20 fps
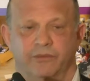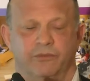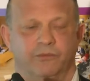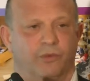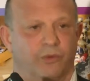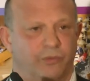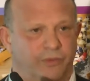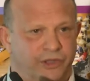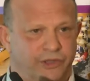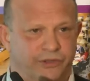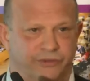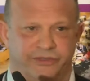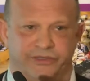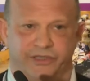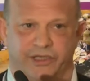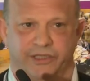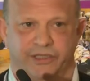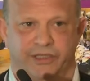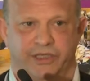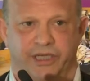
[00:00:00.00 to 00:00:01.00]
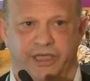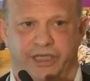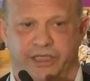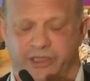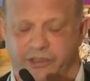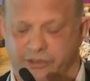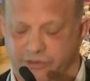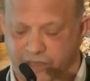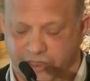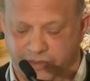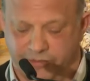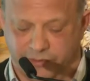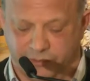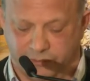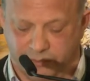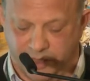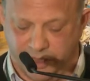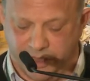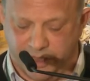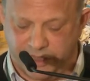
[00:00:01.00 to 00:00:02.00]
woman who's done incredible
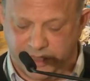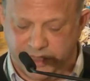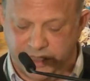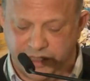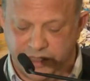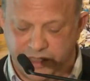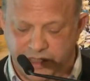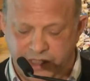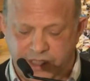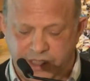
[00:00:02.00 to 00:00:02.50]
work.